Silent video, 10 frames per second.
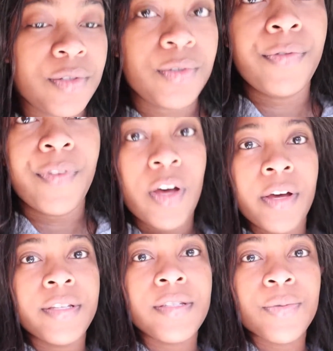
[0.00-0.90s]
to
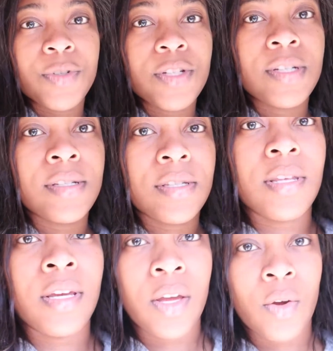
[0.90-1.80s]
Vons, which is
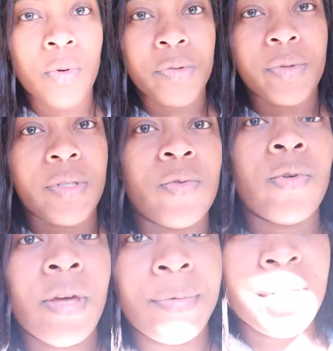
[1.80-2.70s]
the grocery
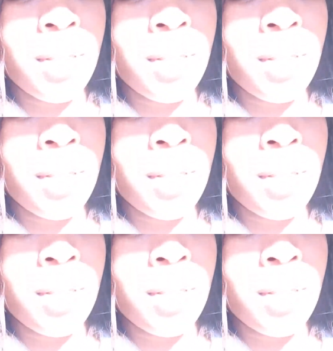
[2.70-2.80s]
store that was